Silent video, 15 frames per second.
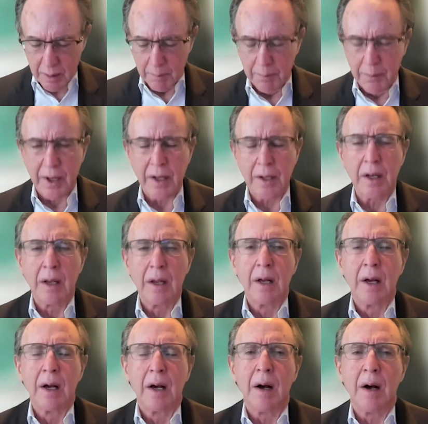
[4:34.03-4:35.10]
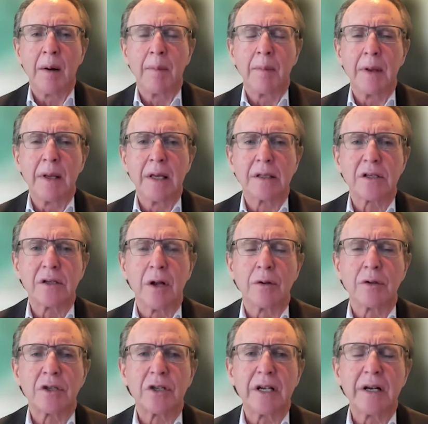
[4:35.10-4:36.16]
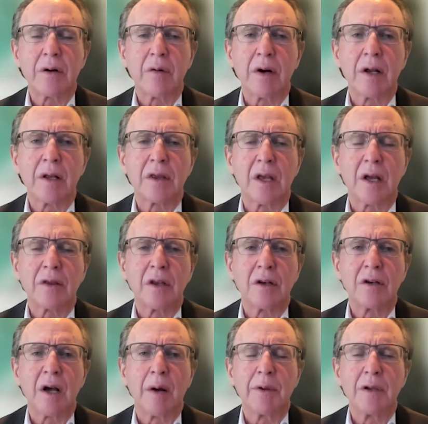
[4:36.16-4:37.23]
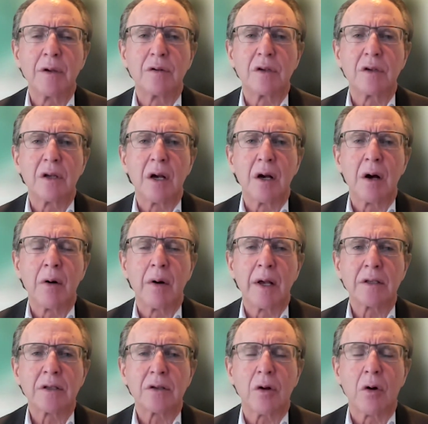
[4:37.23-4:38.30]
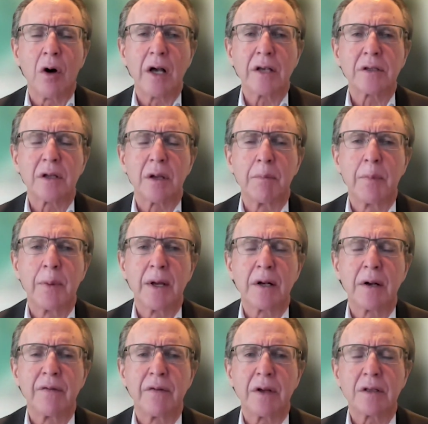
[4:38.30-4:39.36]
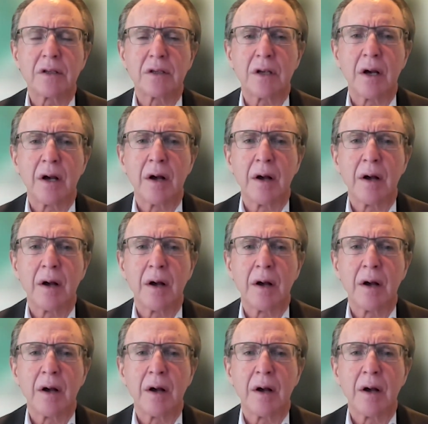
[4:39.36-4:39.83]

But it's no secret that the WTO has lost a bit of its